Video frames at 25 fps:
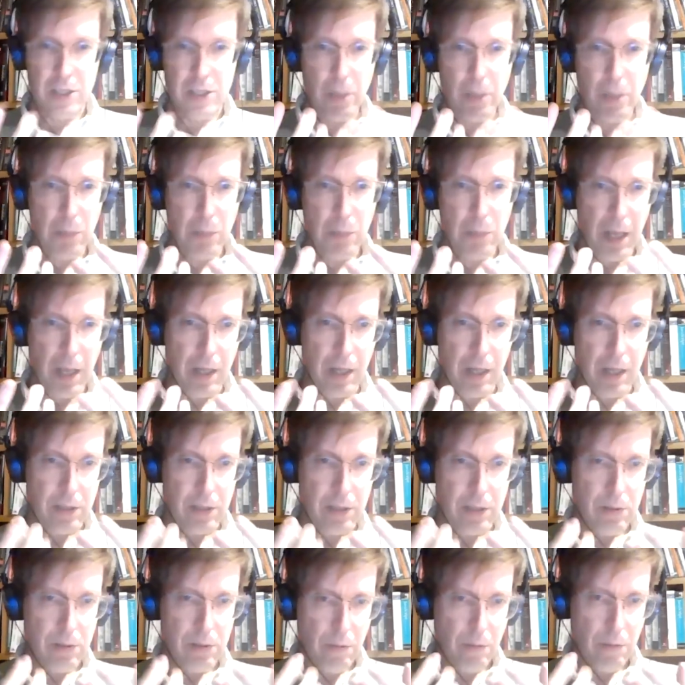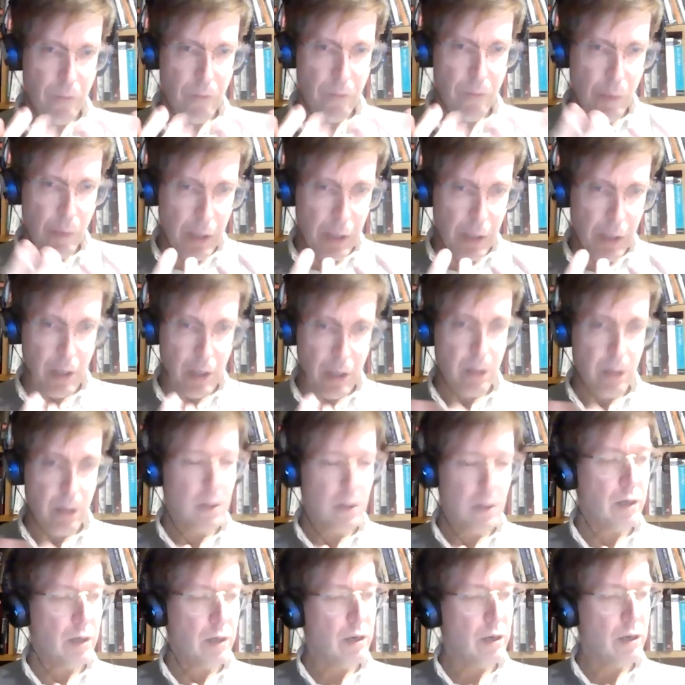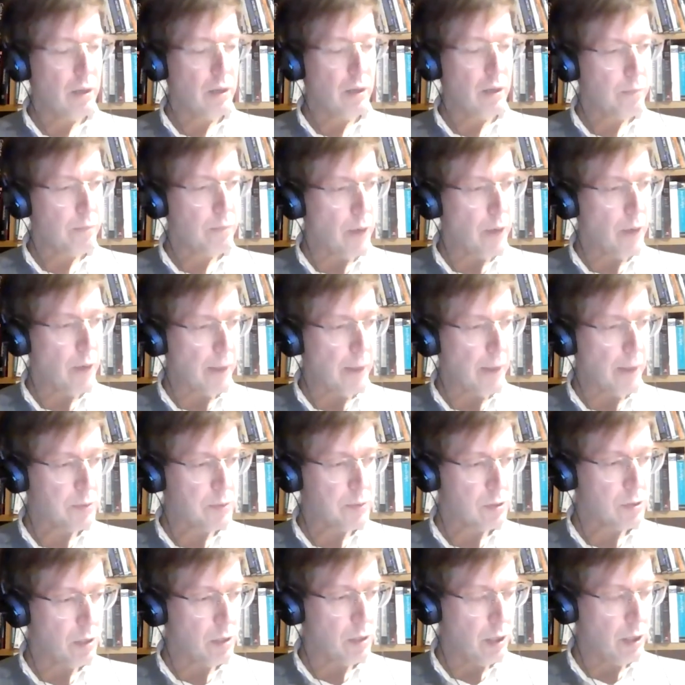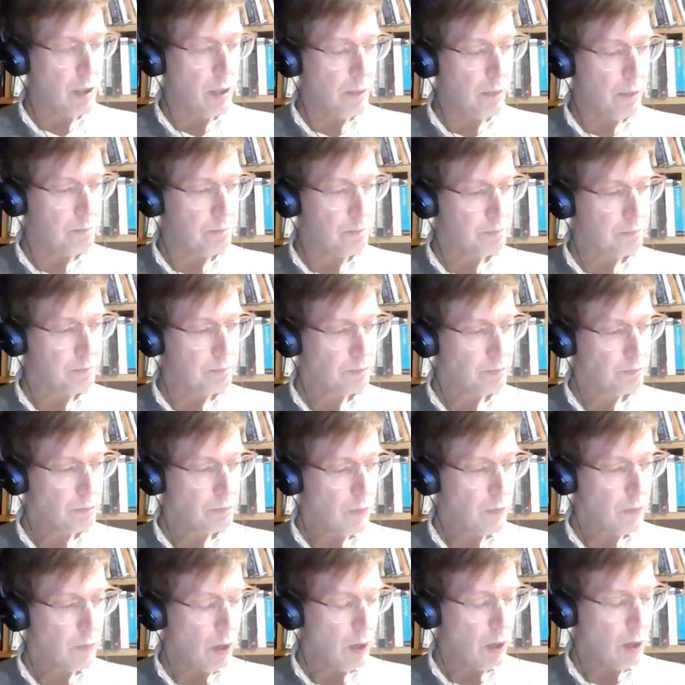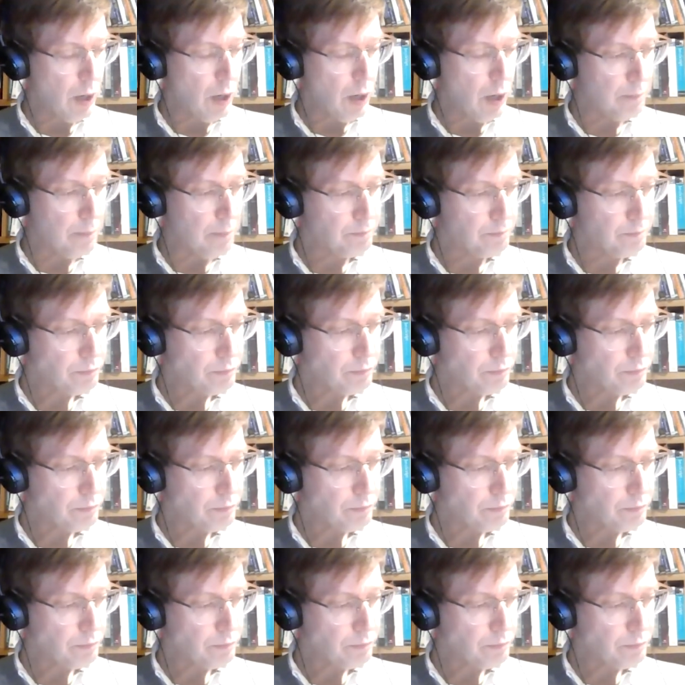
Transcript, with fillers: something that's familiar and, and perhaps um, um,